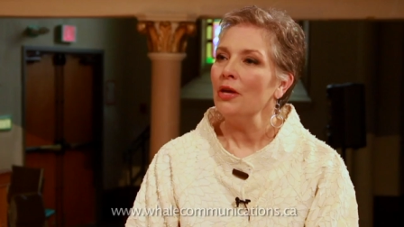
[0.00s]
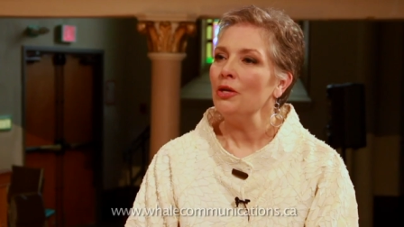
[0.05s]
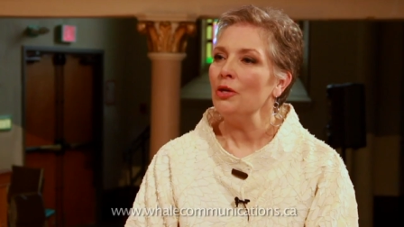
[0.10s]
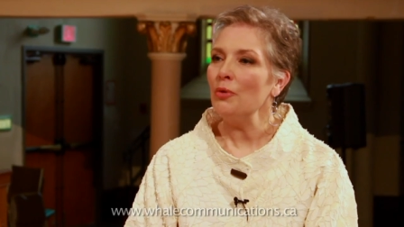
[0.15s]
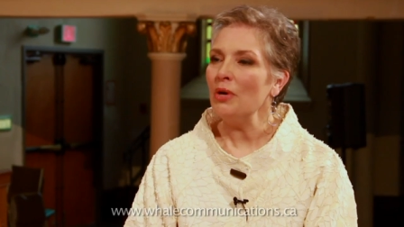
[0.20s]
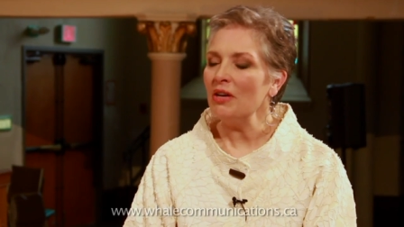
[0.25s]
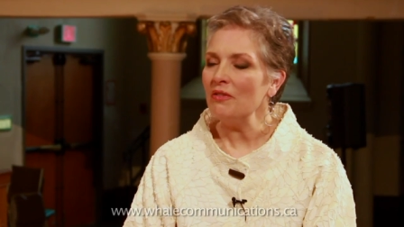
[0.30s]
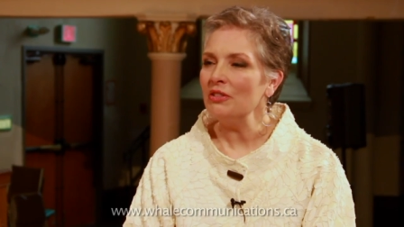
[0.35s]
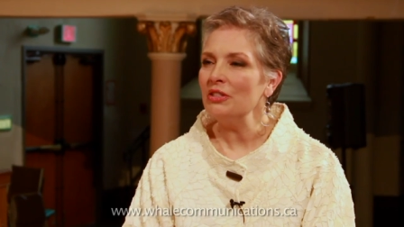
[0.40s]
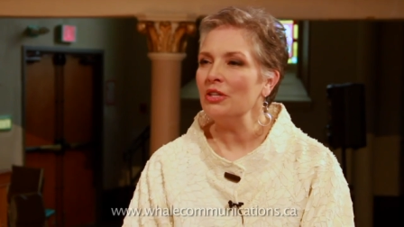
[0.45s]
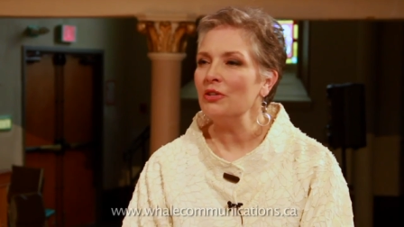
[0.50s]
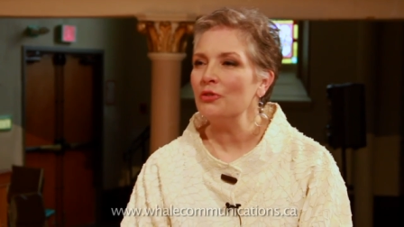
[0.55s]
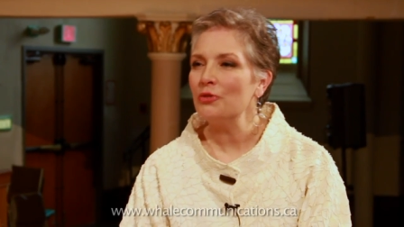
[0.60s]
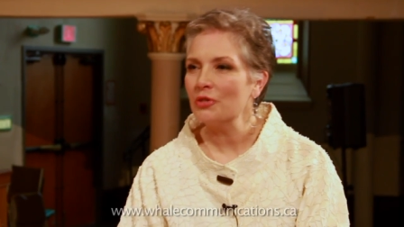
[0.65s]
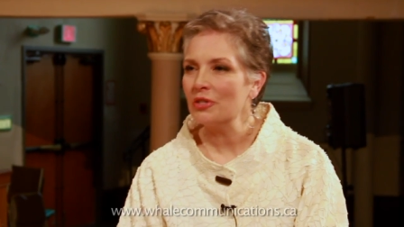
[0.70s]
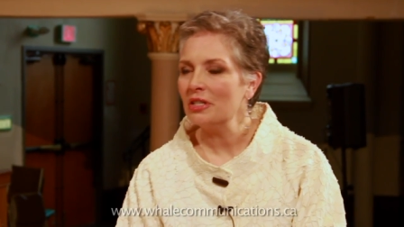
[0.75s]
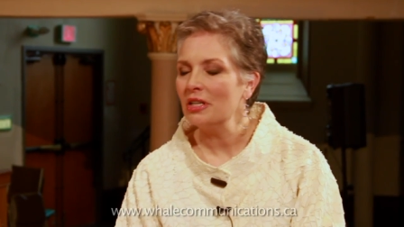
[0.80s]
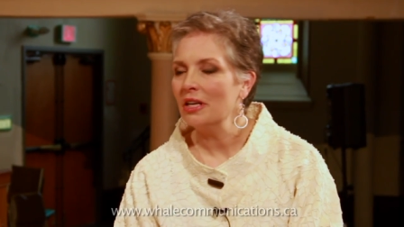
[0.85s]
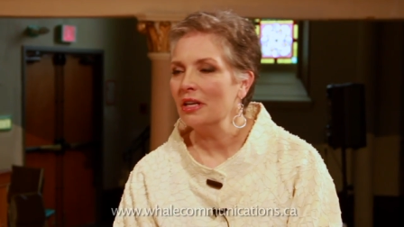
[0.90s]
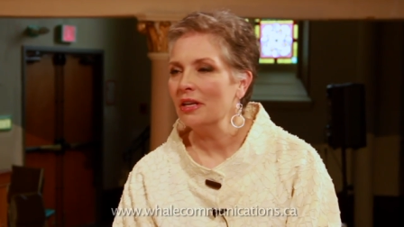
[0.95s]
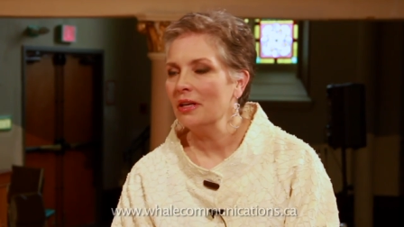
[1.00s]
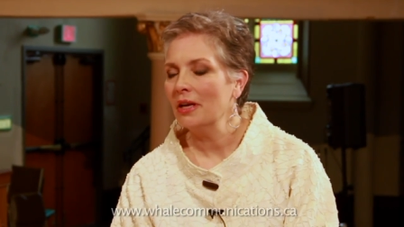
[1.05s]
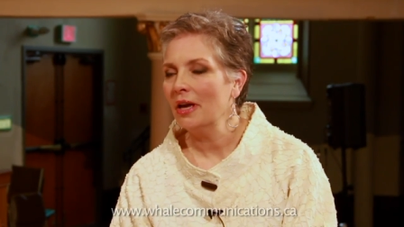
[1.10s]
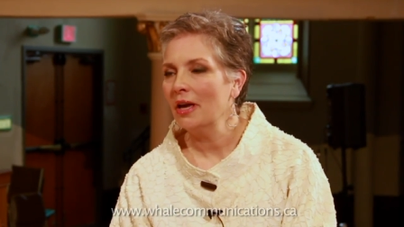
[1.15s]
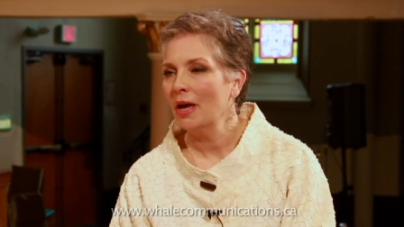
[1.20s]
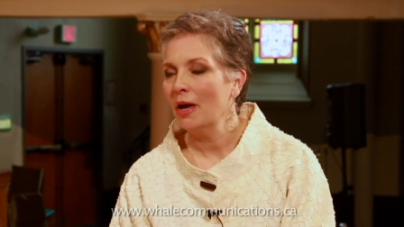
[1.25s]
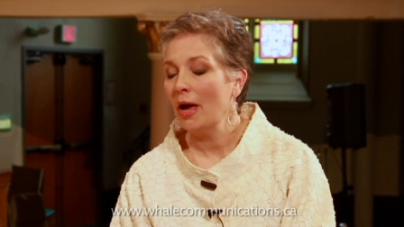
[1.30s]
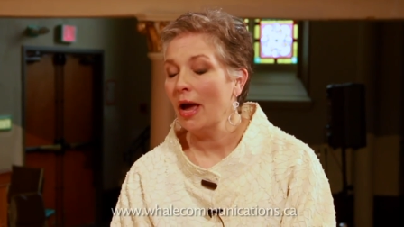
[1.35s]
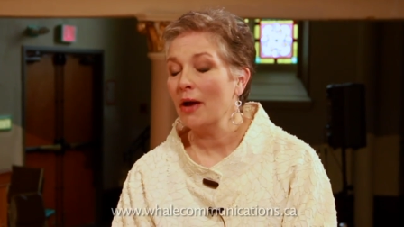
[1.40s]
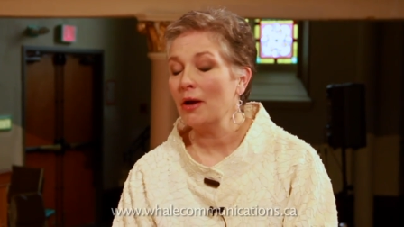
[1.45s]
You have an interesting,
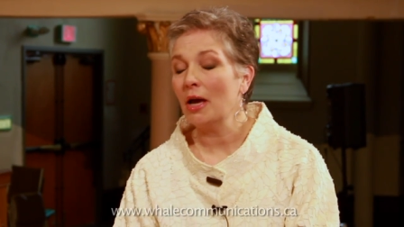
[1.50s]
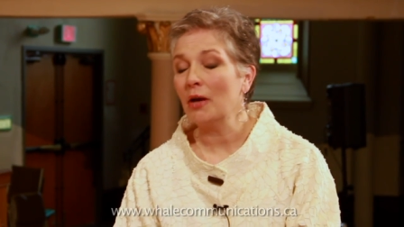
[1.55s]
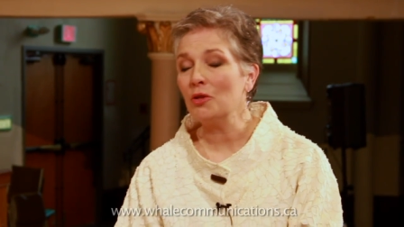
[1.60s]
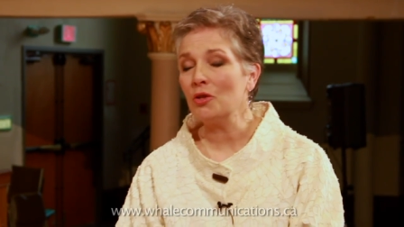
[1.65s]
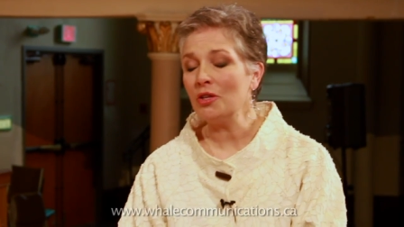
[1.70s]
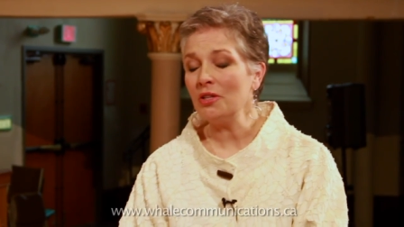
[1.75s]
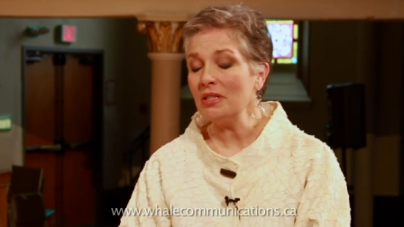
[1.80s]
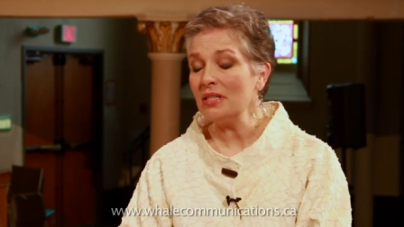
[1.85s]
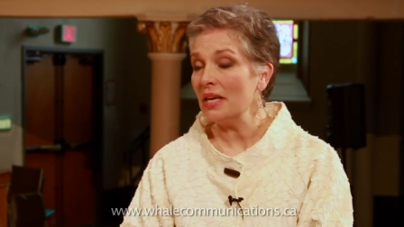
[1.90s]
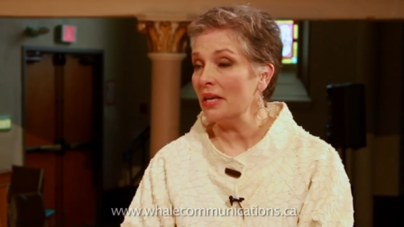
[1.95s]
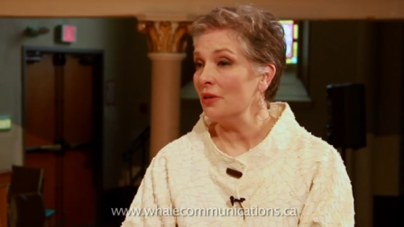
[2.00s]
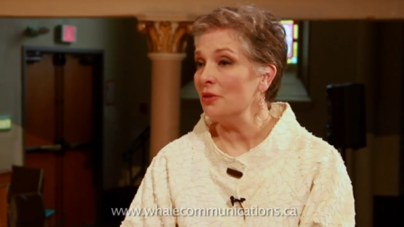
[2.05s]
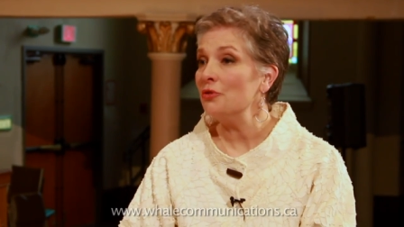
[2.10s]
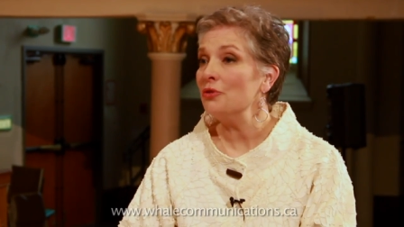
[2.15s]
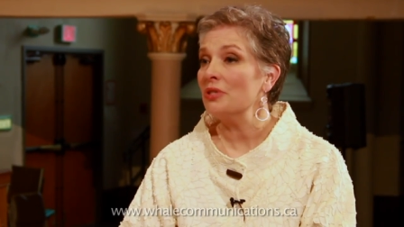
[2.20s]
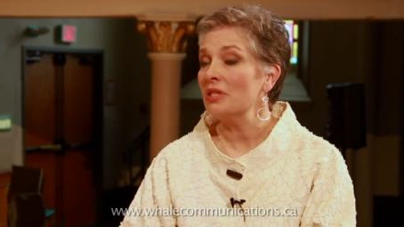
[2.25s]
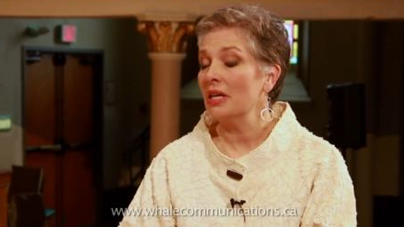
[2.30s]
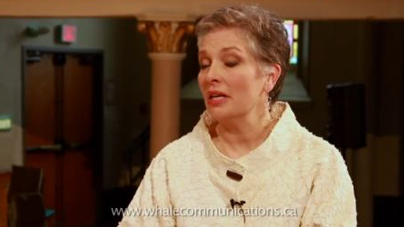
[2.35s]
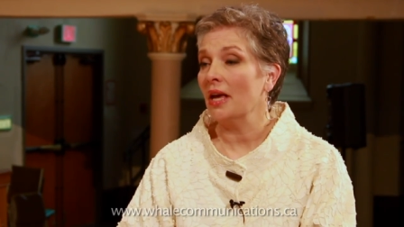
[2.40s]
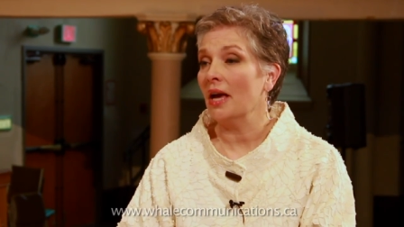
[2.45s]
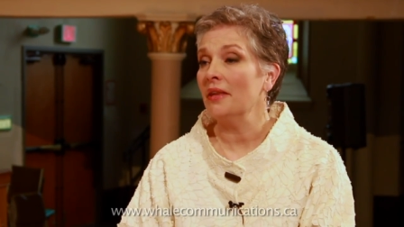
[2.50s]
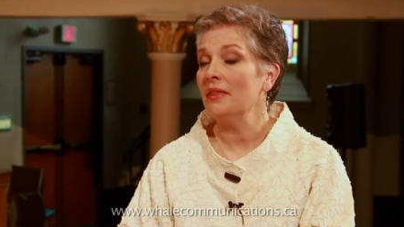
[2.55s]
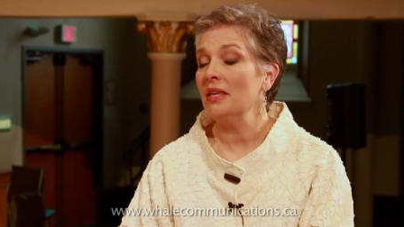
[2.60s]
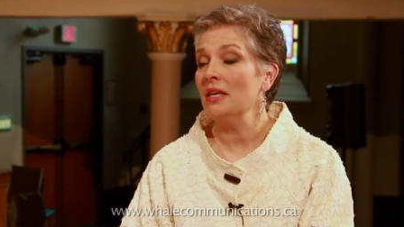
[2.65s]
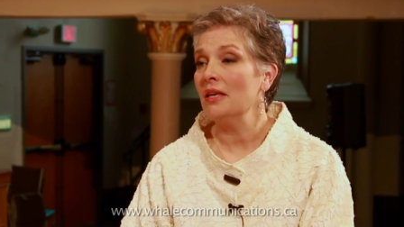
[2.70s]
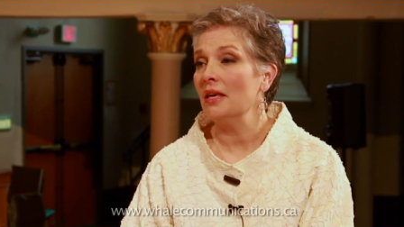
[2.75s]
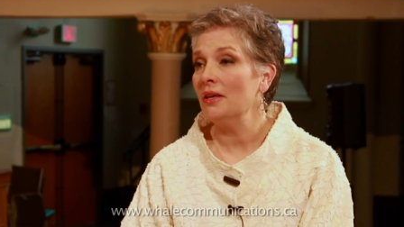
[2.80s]
uh, I, I, shouldn't say interesting, I think,